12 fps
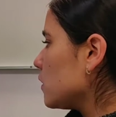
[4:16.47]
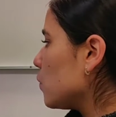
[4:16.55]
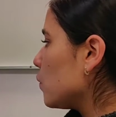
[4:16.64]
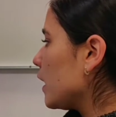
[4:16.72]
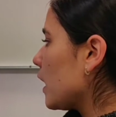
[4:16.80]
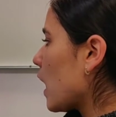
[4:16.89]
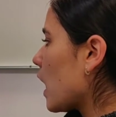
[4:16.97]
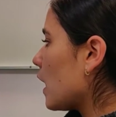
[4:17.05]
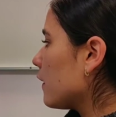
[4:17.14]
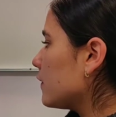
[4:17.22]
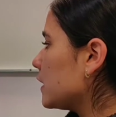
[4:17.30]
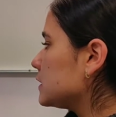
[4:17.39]
we
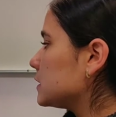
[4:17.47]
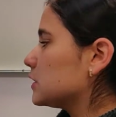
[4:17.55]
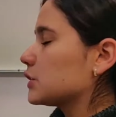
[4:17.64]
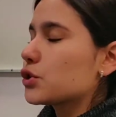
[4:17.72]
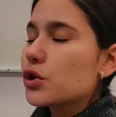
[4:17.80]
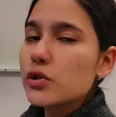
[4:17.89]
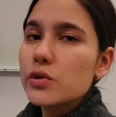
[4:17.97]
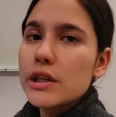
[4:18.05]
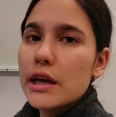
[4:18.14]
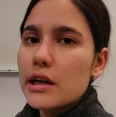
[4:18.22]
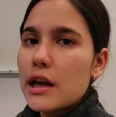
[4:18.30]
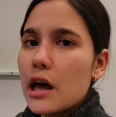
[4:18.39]
have the screws
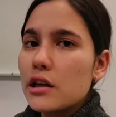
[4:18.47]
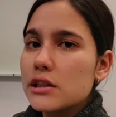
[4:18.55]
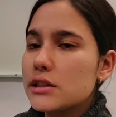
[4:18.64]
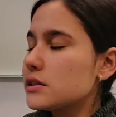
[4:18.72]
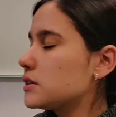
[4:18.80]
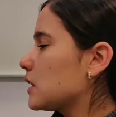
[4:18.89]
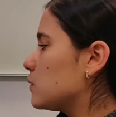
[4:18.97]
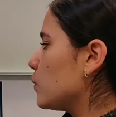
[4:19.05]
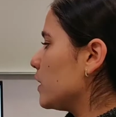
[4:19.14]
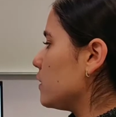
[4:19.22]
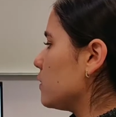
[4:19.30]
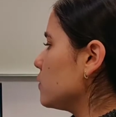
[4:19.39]
and nuts that
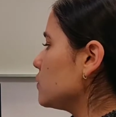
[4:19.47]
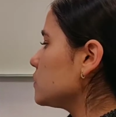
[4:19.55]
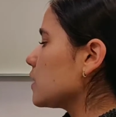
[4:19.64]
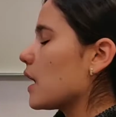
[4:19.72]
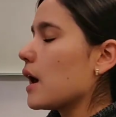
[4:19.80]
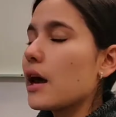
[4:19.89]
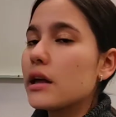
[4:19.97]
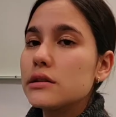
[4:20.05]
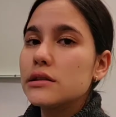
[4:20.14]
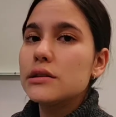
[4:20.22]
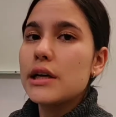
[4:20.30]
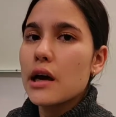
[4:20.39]
we use
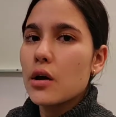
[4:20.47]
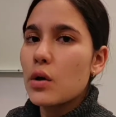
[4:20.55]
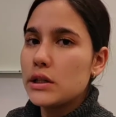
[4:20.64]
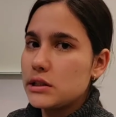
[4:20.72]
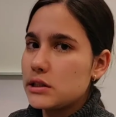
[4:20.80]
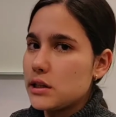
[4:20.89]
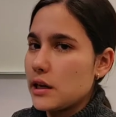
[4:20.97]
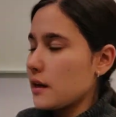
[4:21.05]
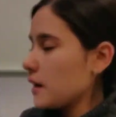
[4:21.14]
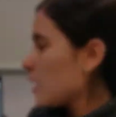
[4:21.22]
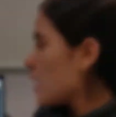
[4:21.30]
and the quantity.